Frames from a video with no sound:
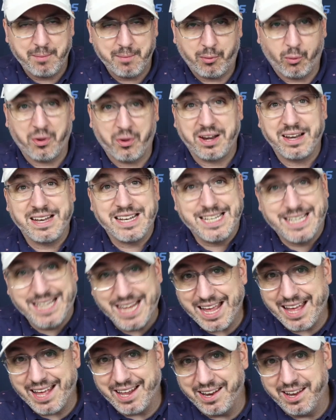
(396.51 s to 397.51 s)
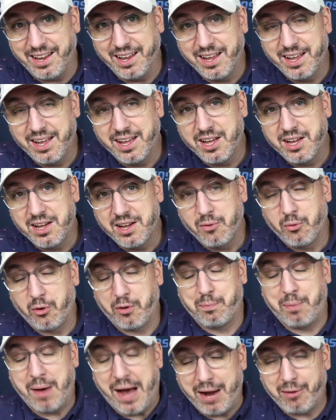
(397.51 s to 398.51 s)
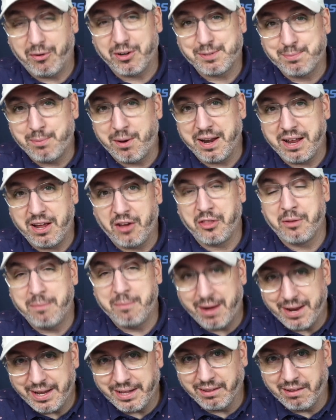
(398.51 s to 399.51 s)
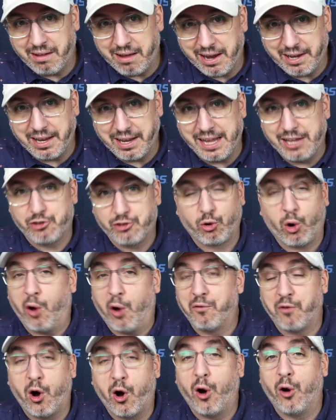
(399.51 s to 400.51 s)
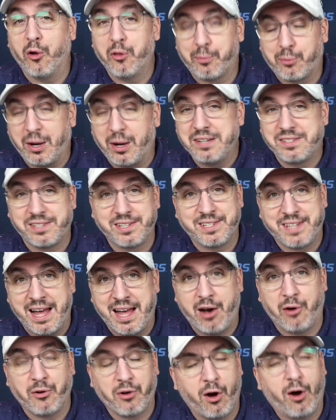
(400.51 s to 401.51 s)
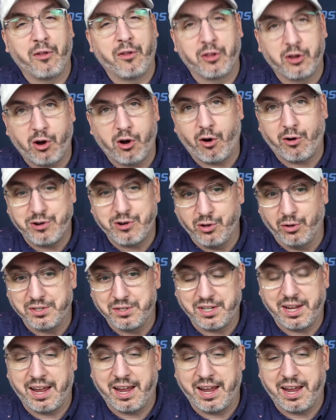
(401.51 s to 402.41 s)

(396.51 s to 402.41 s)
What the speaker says: But what it did with Pirates money on the money line, it drove all the prices down on the Cardinals.